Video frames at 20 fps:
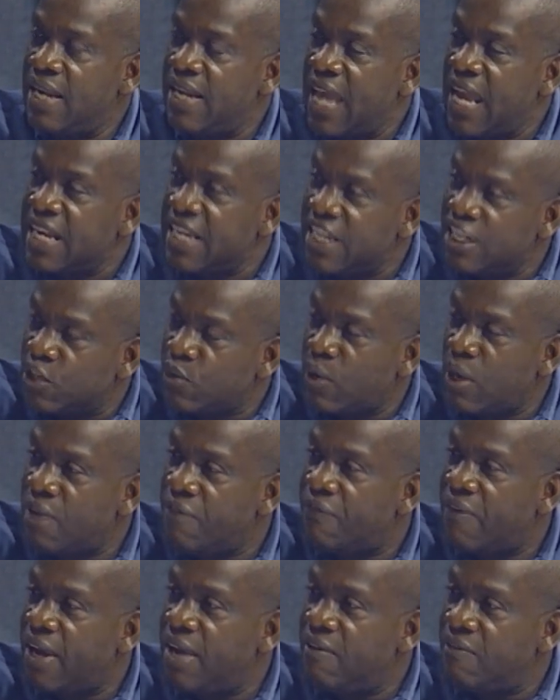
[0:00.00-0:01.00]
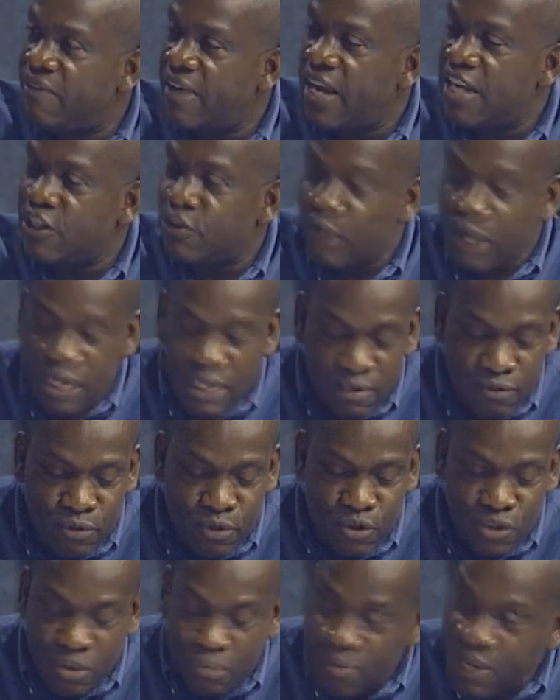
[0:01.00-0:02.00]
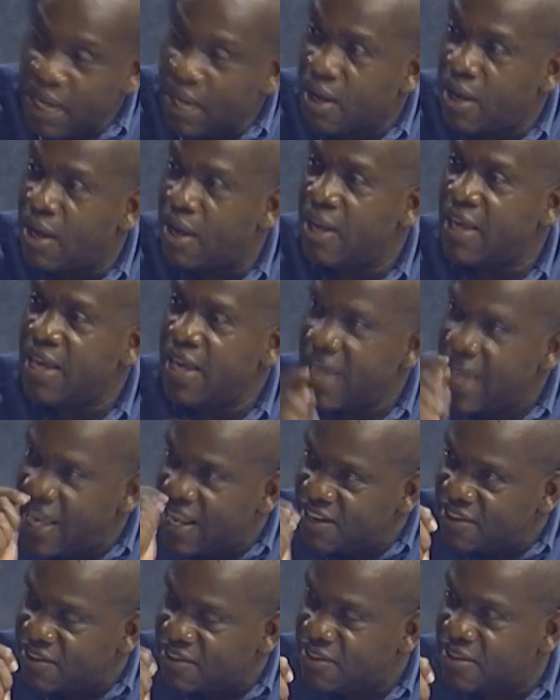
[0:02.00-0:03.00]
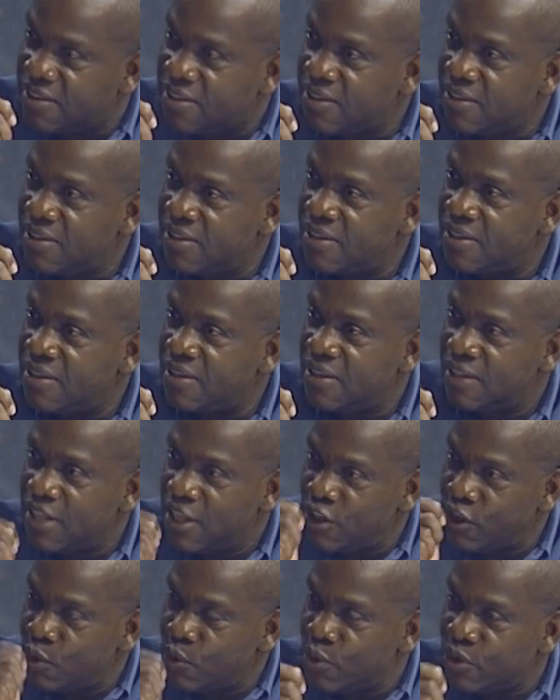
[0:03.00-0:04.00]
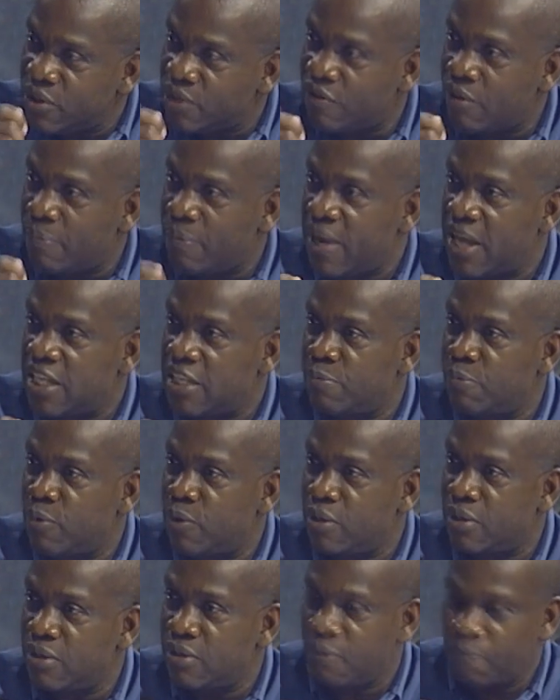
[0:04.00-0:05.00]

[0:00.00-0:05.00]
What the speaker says: And that disqualifying vice relative to Jamaica is the use of a passport.